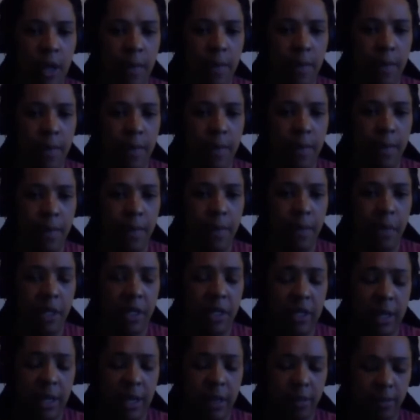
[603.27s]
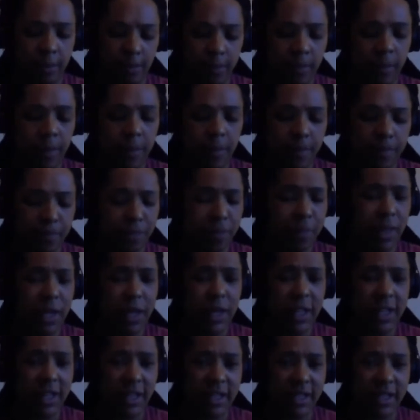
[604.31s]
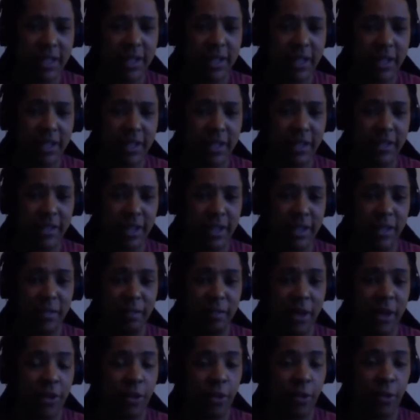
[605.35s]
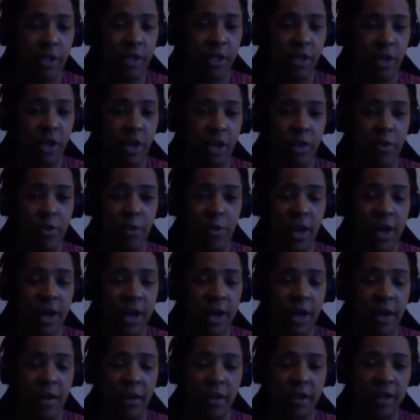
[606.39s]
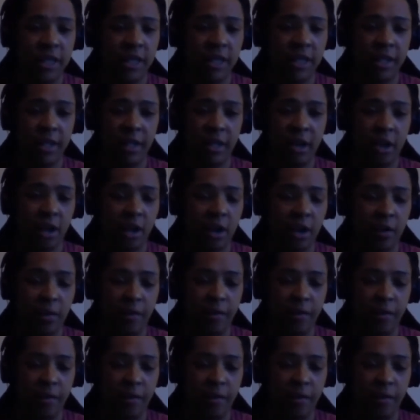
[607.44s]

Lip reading: But yeah, I guess that's my thoughts on it right now. It's a lot